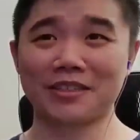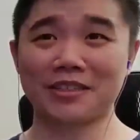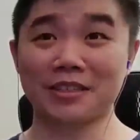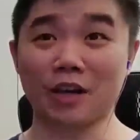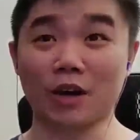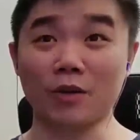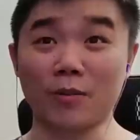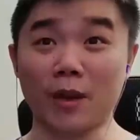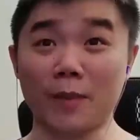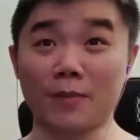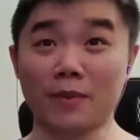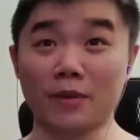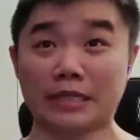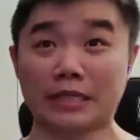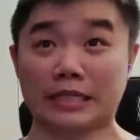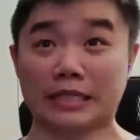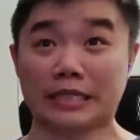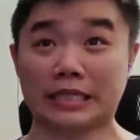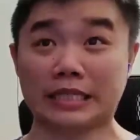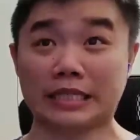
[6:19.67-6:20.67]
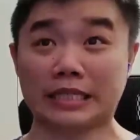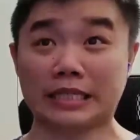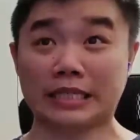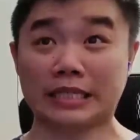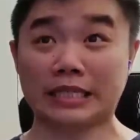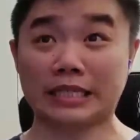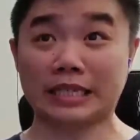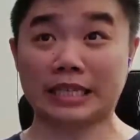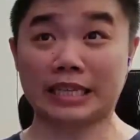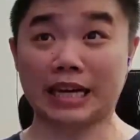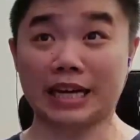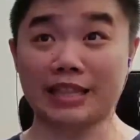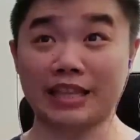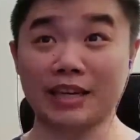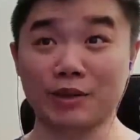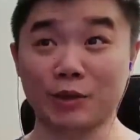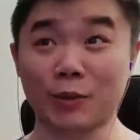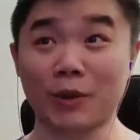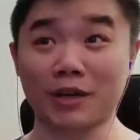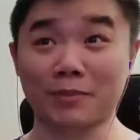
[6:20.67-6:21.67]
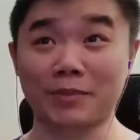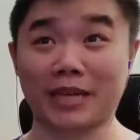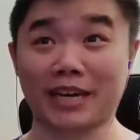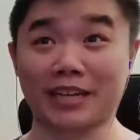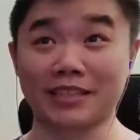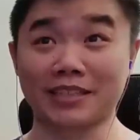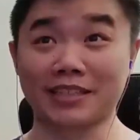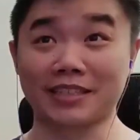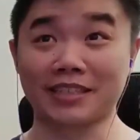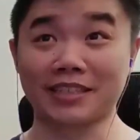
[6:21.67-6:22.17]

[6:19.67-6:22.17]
Oh, maybe. I think it was a welcome dance.